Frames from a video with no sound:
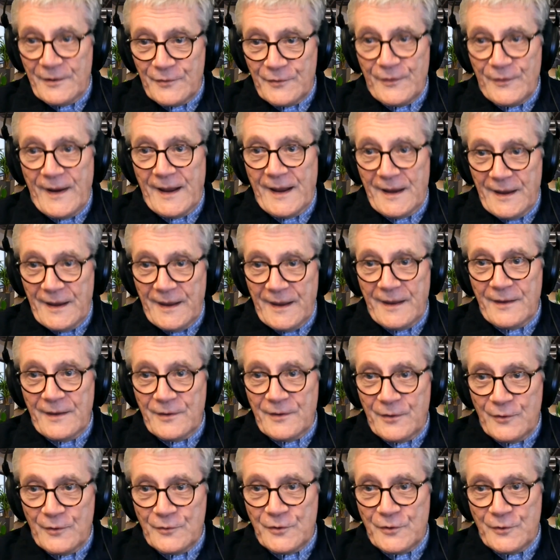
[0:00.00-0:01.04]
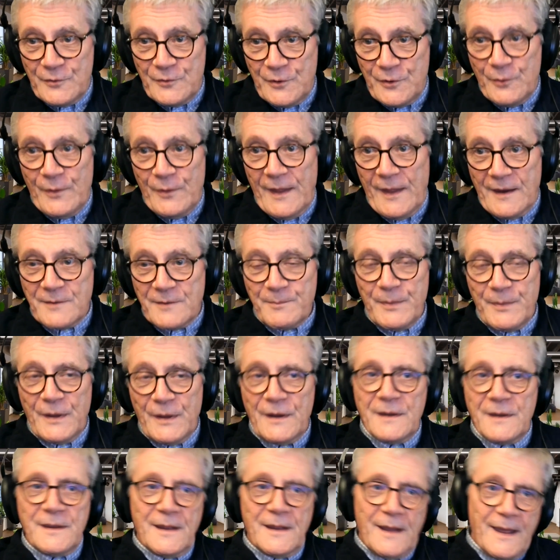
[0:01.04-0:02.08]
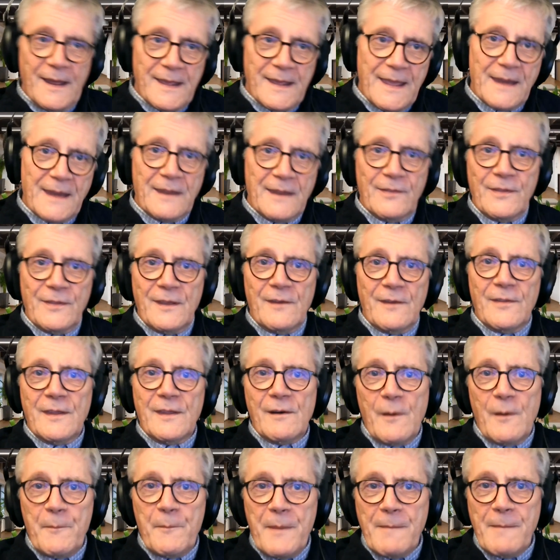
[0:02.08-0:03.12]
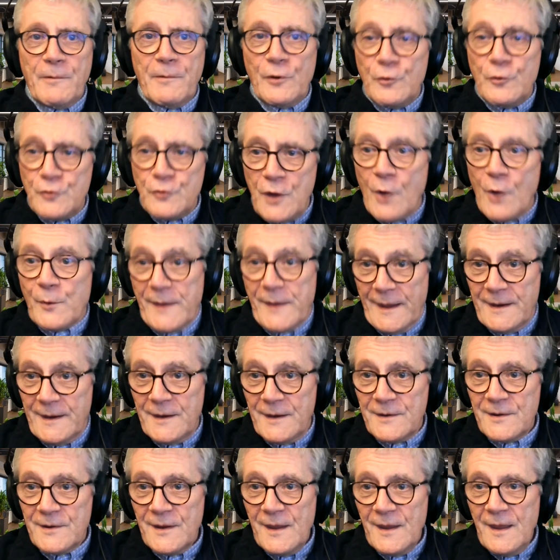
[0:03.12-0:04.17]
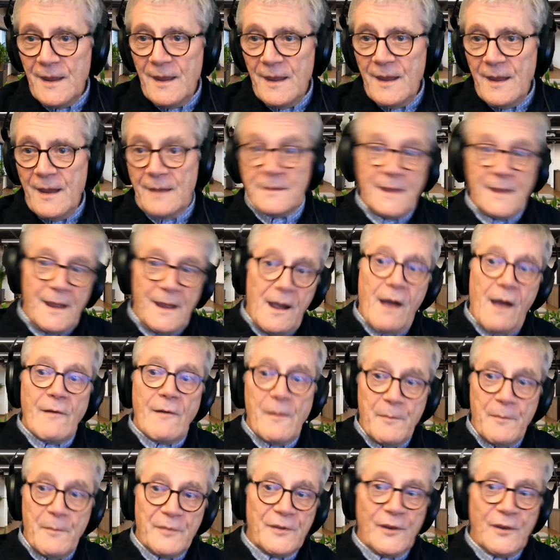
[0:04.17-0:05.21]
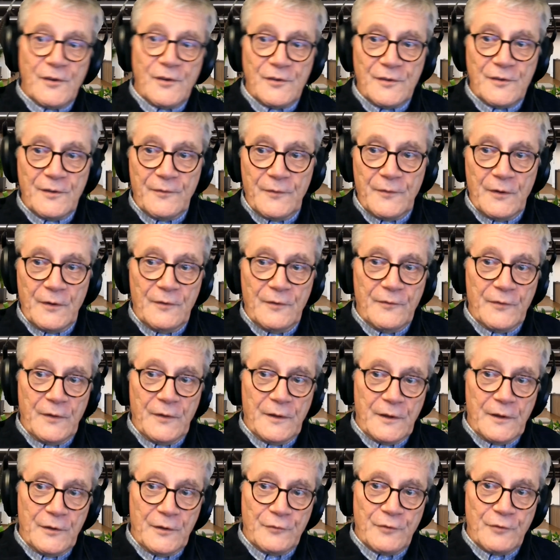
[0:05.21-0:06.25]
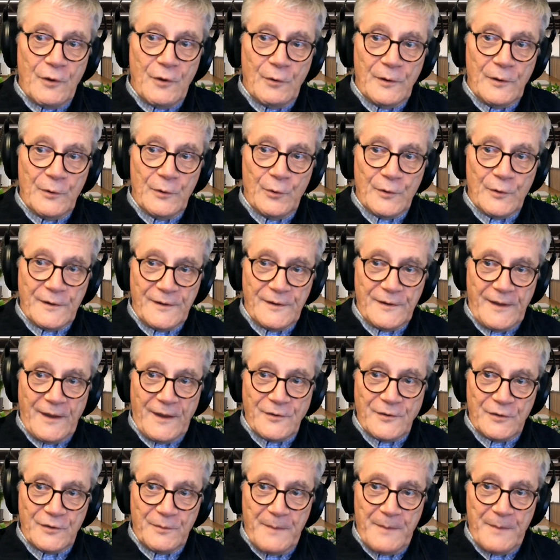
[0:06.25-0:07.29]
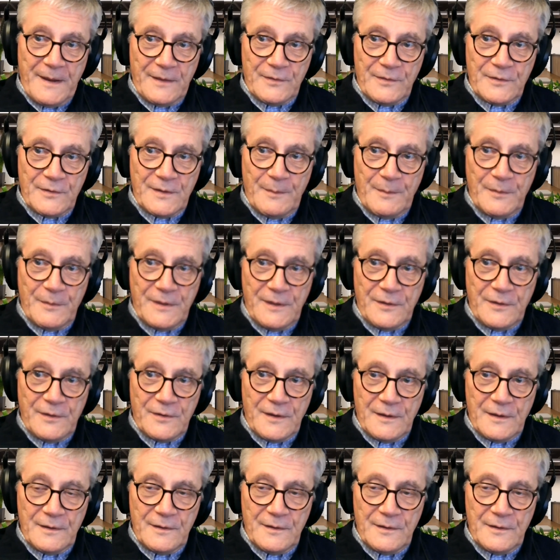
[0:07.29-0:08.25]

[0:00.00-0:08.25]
frankly, to do that. But I get it. There are people who don't get it, and they are in positions of control in organizations to make some of these